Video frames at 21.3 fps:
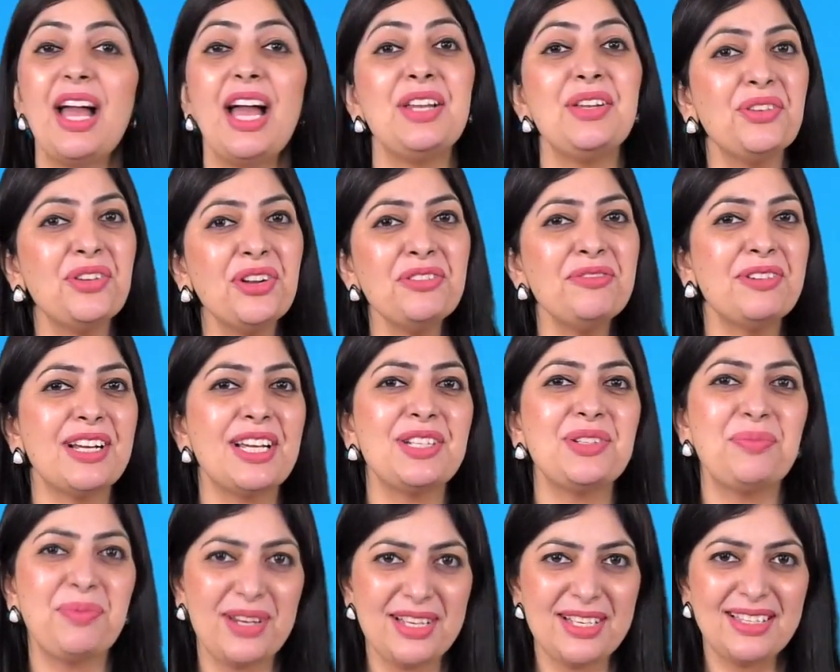And do not forget
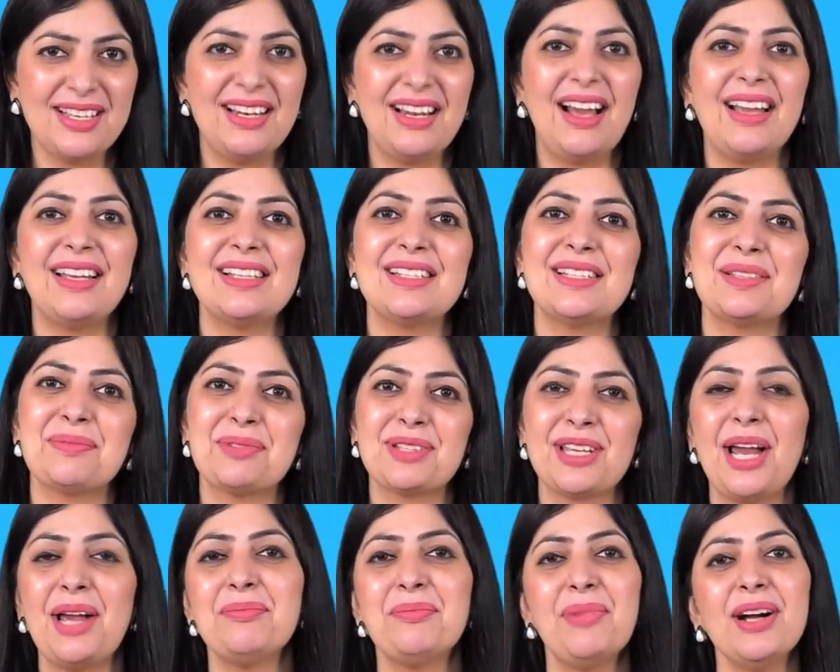to press the like and
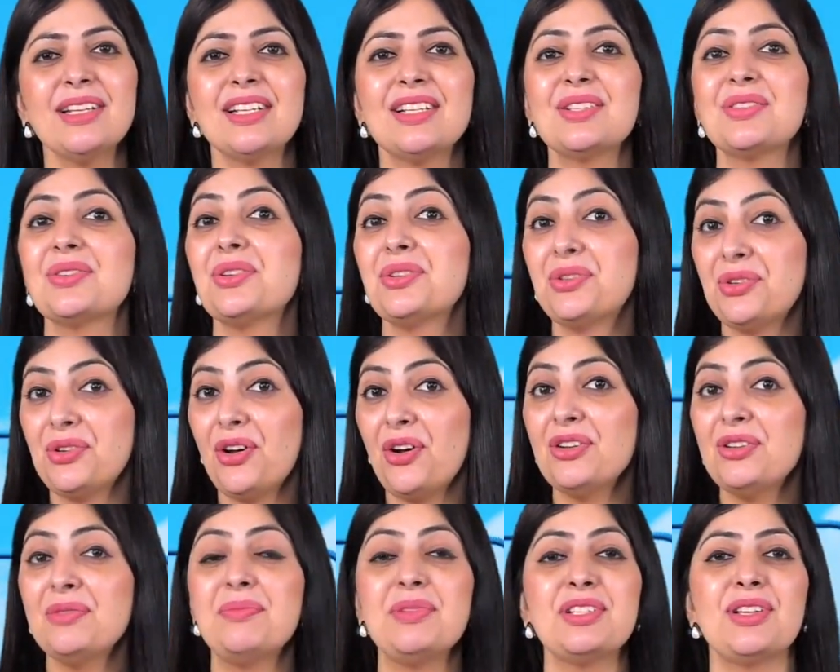subscribe button so you do
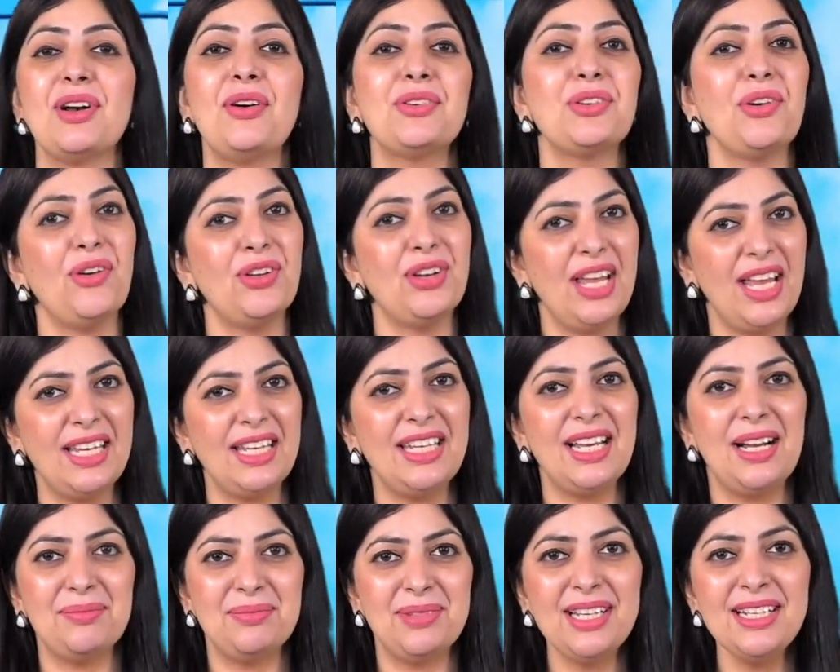not miss out on any
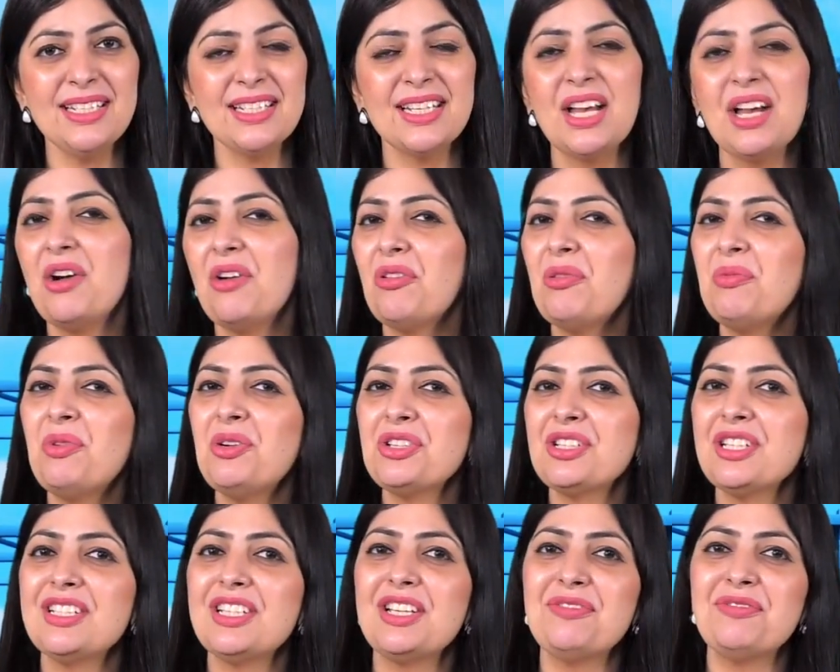updates. For more
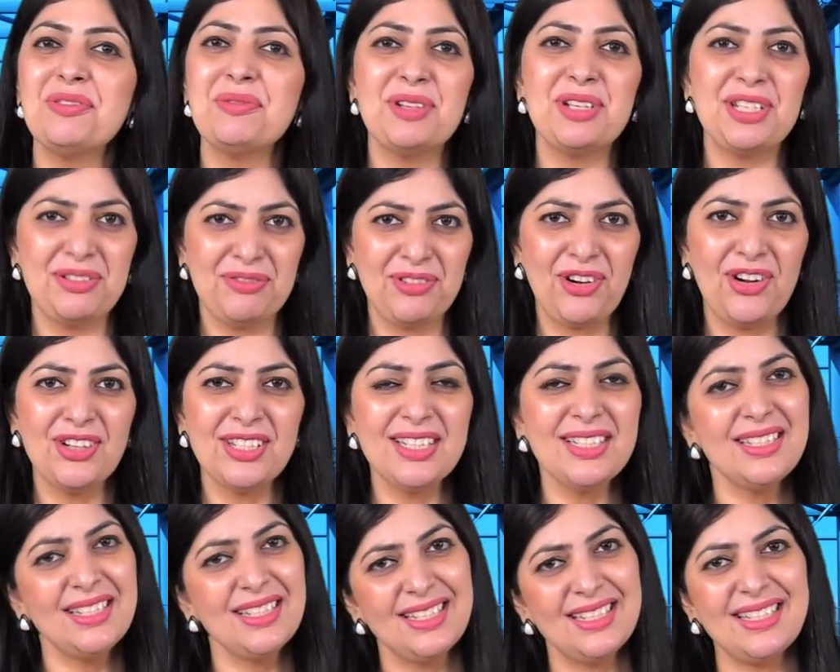such informative
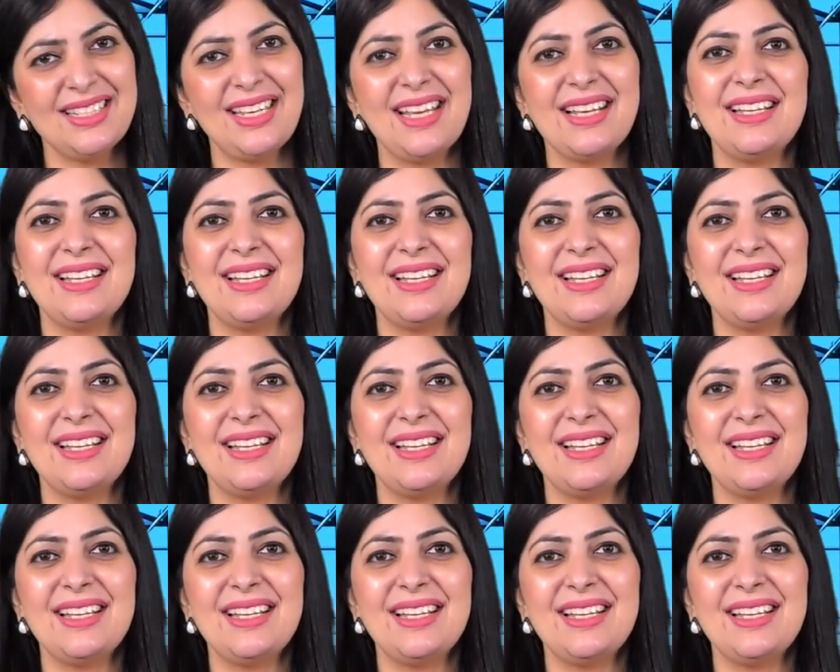content, stay